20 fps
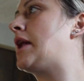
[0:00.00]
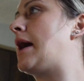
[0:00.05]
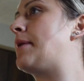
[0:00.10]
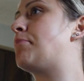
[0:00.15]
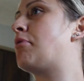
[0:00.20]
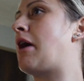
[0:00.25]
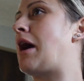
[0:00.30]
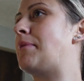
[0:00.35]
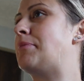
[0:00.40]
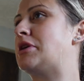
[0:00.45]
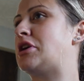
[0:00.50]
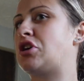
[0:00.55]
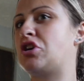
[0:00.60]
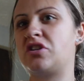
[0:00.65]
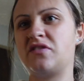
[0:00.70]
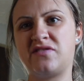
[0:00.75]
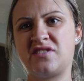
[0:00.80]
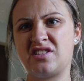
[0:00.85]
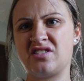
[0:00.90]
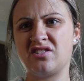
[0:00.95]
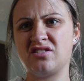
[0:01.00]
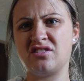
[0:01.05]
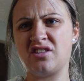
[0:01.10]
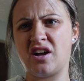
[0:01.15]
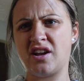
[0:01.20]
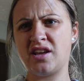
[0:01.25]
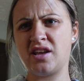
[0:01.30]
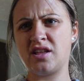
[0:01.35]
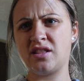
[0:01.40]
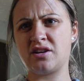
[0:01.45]
I probably could have still
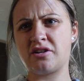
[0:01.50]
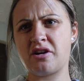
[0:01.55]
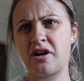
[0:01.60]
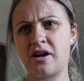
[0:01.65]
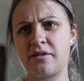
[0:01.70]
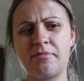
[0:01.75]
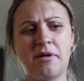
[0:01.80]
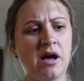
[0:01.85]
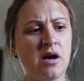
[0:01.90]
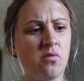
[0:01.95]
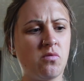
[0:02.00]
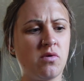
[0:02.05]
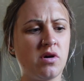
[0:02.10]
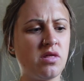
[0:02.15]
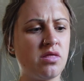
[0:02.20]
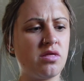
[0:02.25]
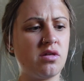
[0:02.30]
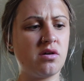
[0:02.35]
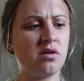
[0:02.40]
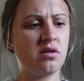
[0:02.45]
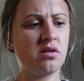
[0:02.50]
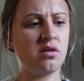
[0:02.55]
done it in the crock pot with